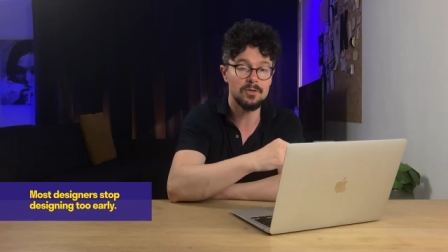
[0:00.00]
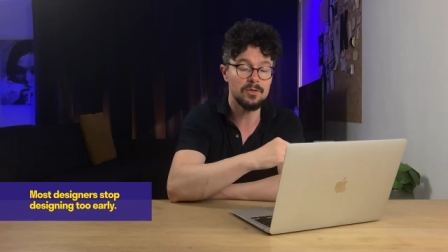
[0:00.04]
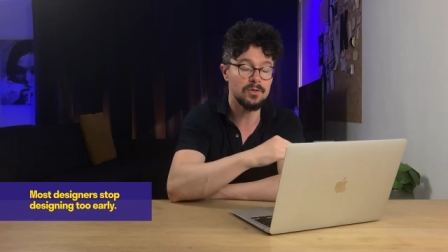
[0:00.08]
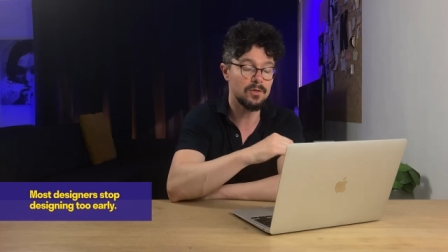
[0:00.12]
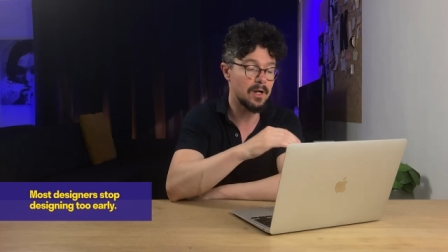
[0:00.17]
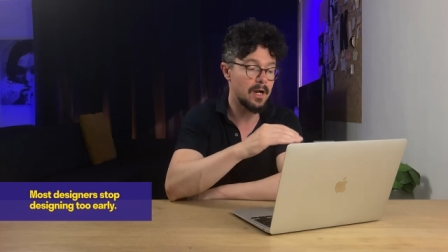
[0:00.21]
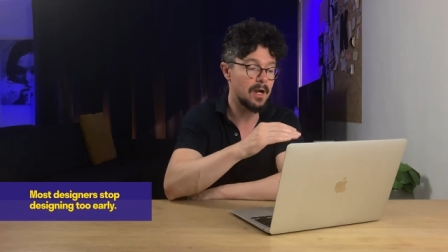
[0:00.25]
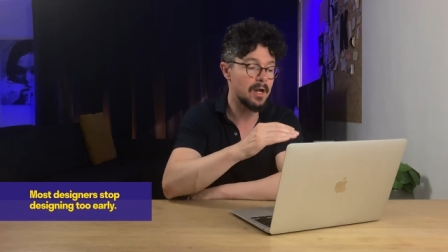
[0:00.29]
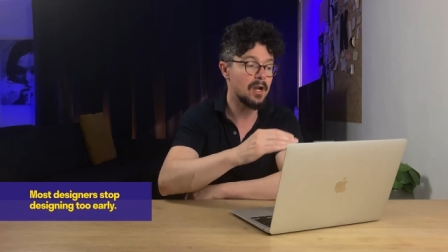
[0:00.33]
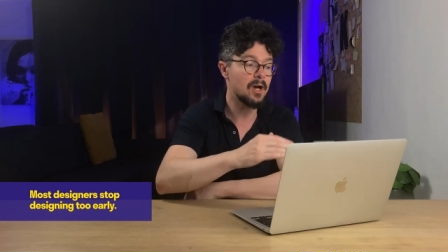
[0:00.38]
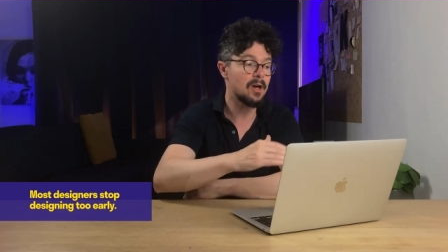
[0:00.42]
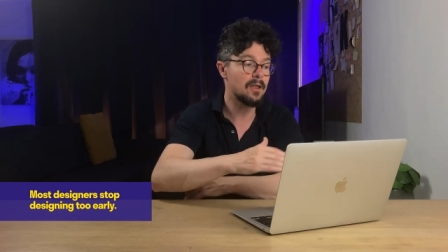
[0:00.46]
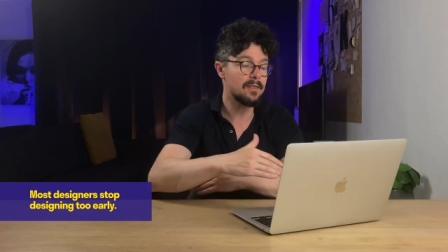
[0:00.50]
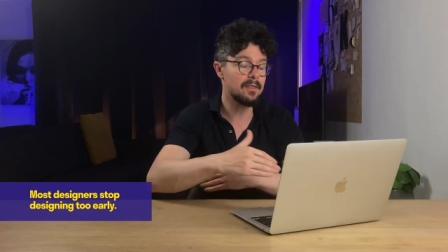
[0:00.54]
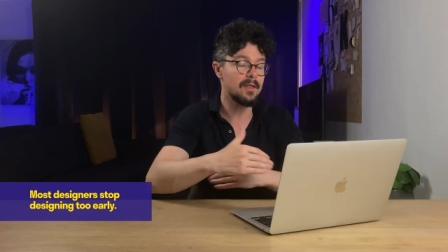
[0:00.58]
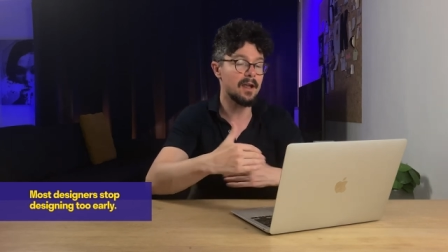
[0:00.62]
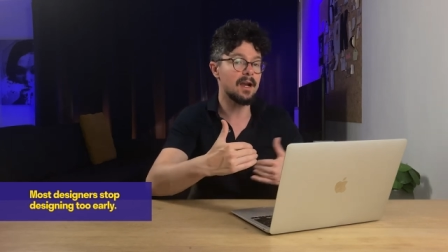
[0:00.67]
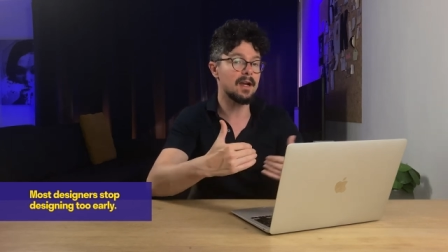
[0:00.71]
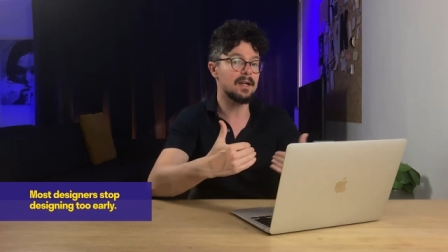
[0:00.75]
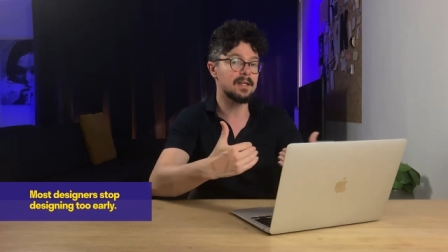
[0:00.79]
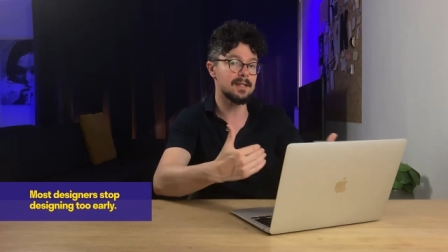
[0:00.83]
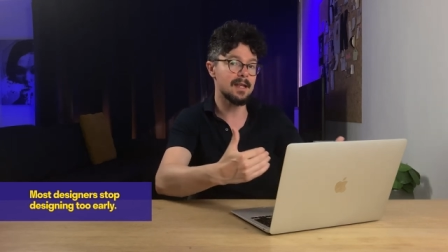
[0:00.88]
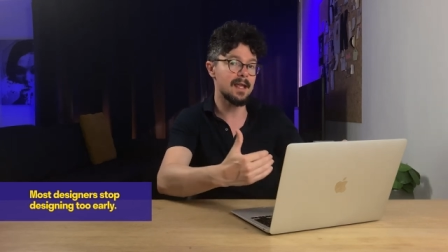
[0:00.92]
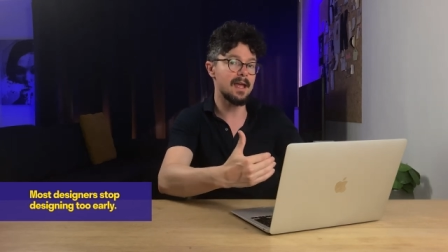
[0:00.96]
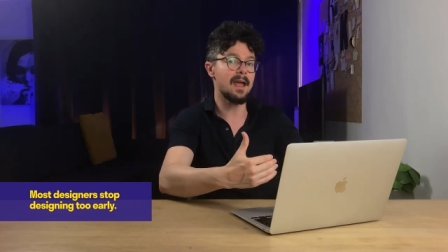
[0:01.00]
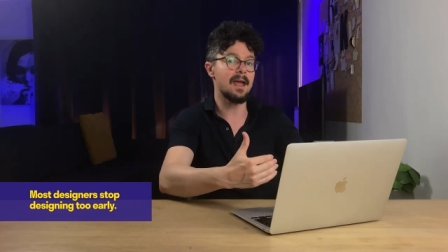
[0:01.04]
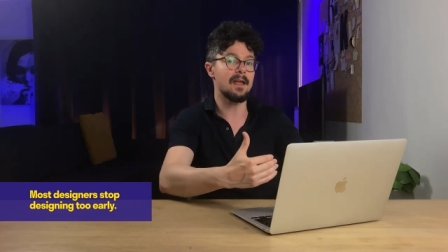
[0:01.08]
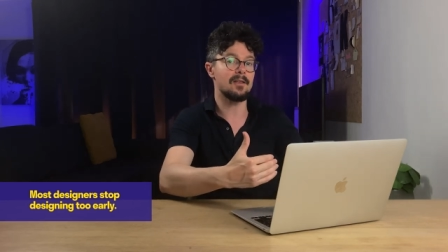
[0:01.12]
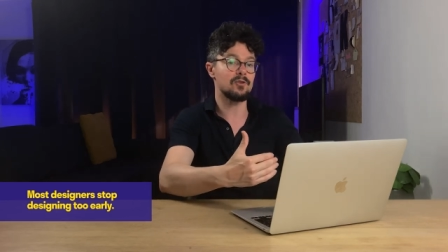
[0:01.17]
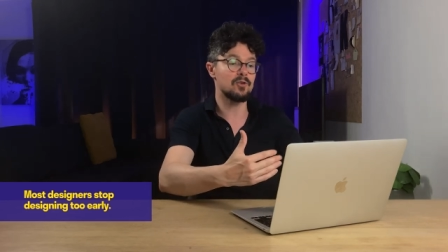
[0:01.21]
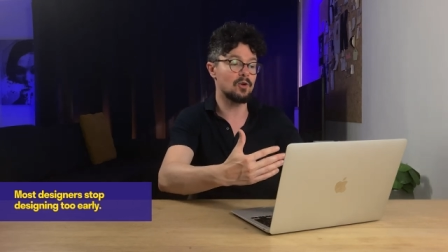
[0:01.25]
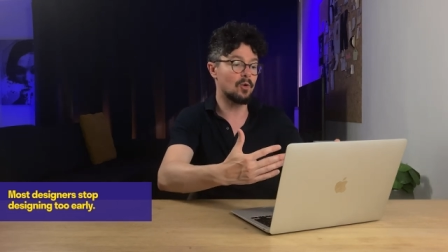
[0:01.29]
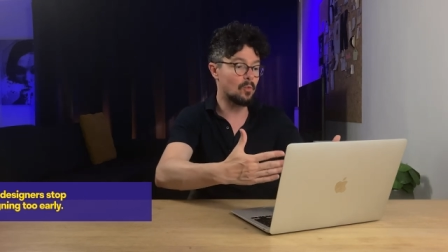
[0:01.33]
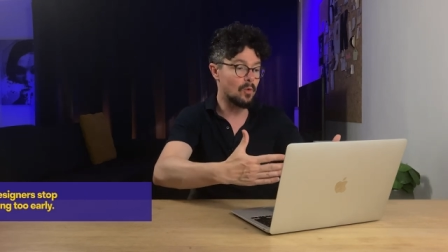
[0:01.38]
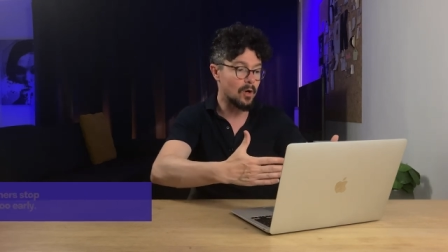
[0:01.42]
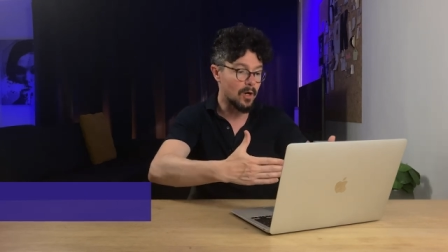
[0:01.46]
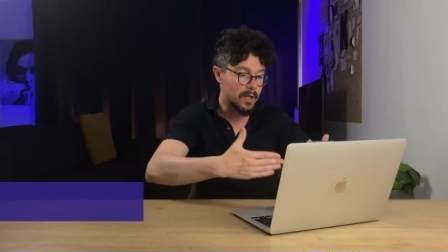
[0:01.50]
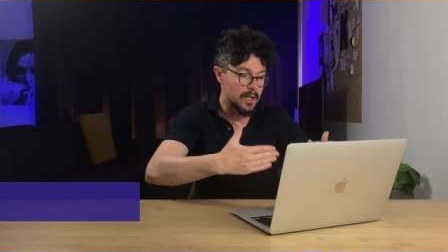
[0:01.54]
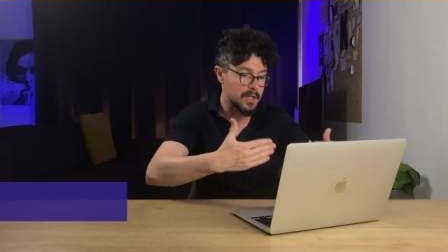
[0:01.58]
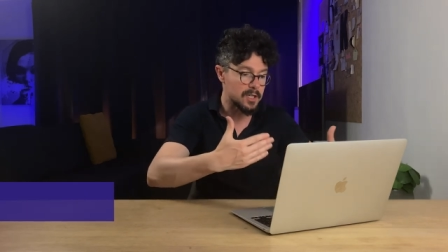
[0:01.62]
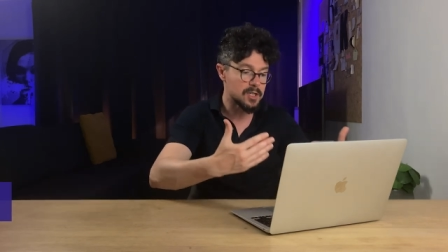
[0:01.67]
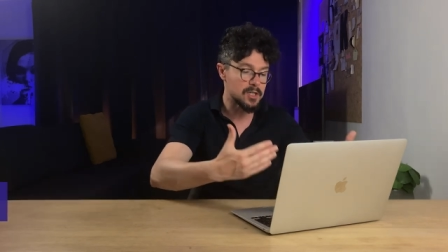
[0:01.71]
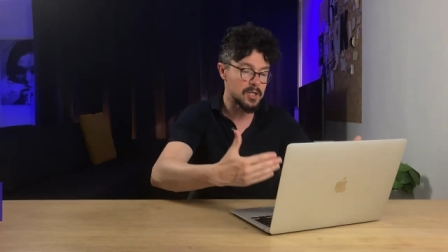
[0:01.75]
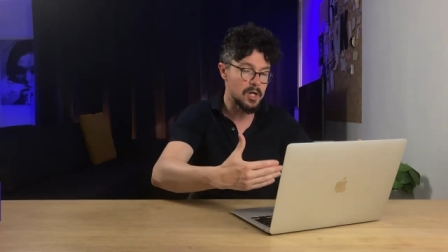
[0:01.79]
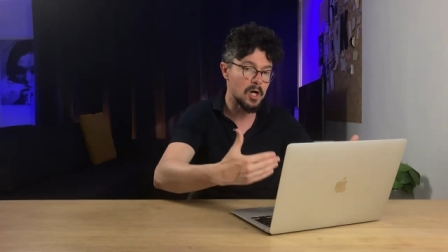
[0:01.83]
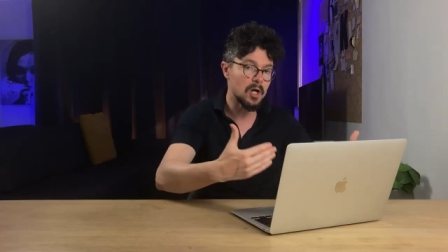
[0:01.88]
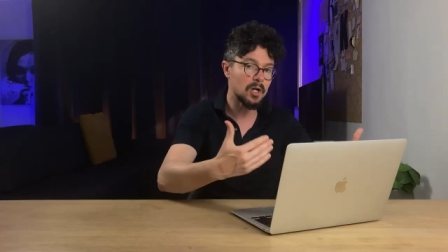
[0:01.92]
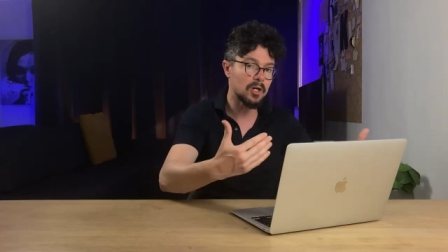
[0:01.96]
You are not there yet. Your work
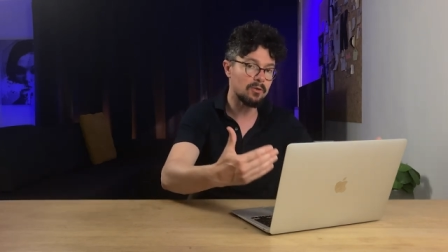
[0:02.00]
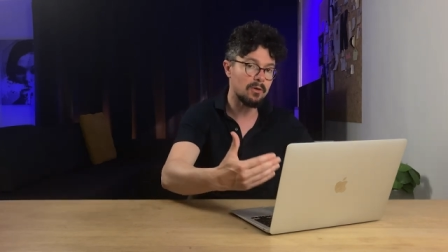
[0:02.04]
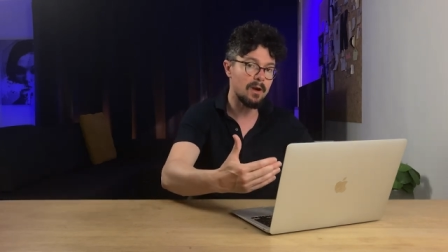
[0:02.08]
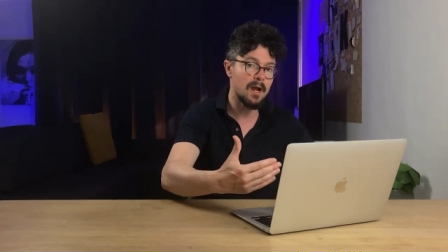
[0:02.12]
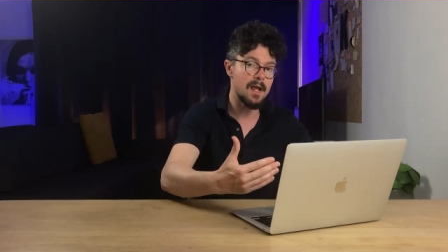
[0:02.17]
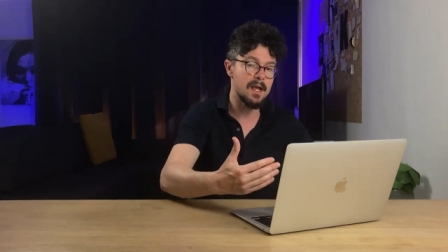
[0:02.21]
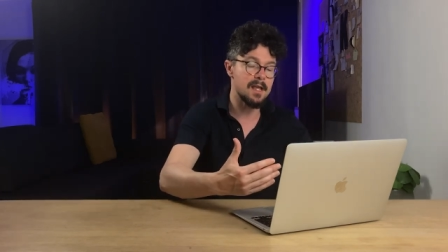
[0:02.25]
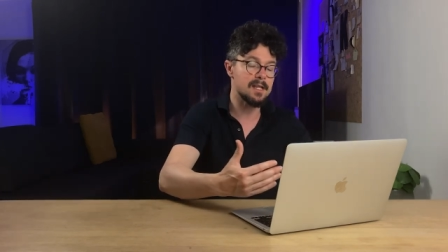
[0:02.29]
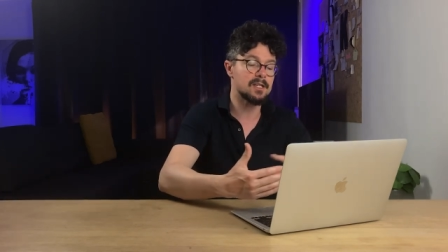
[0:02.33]
is not great.